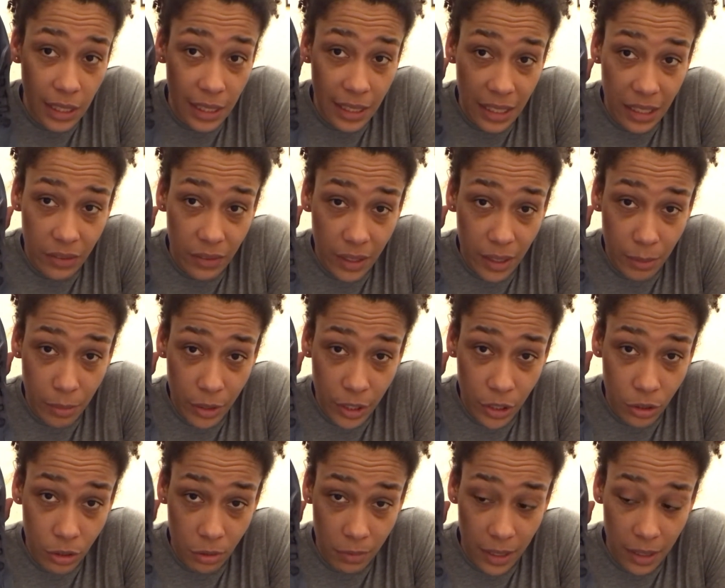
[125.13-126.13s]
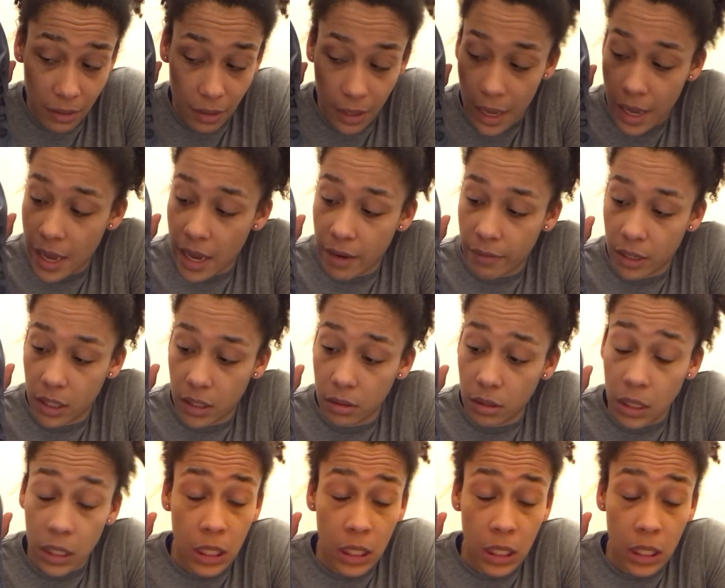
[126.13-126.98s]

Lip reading: alleviate pressure around that area.